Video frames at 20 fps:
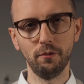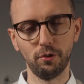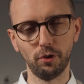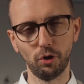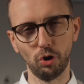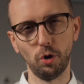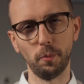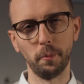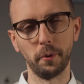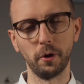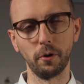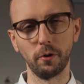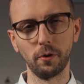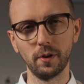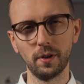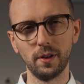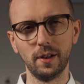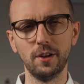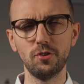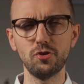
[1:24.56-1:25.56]
phenomena,
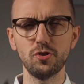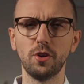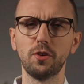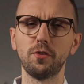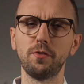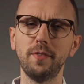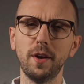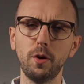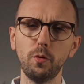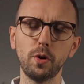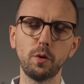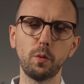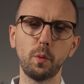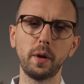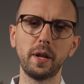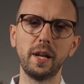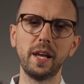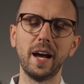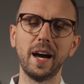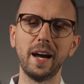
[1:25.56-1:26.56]
let's just very
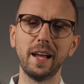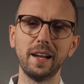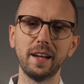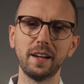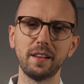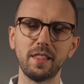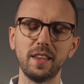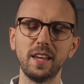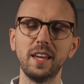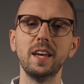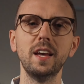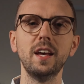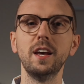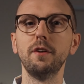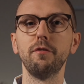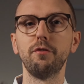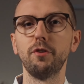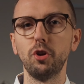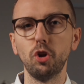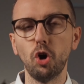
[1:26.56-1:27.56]
quickly highlight the
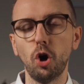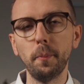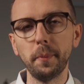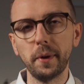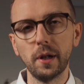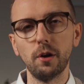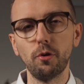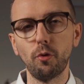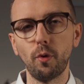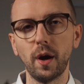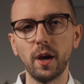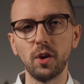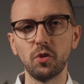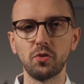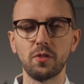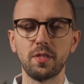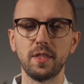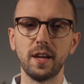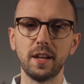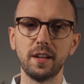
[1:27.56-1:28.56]
phenomenal
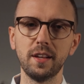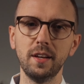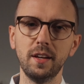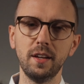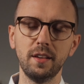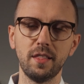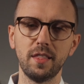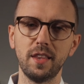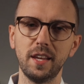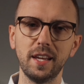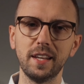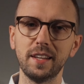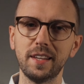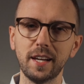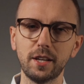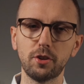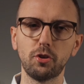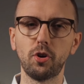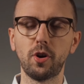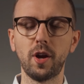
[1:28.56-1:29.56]
rise that the
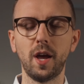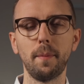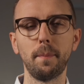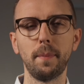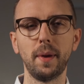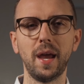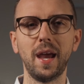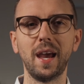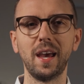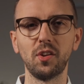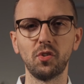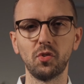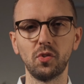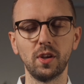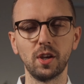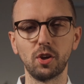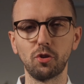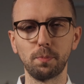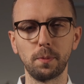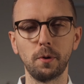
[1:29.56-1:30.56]
TikTok app has
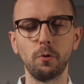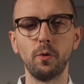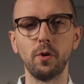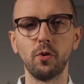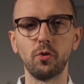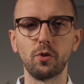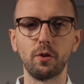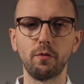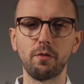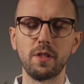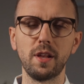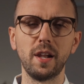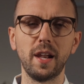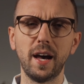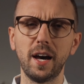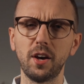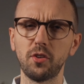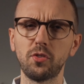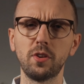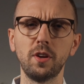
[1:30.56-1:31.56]
experienced over the
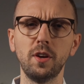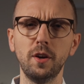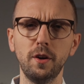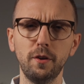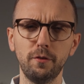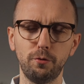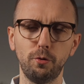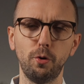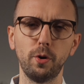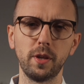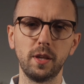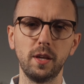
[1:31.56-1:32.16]
last four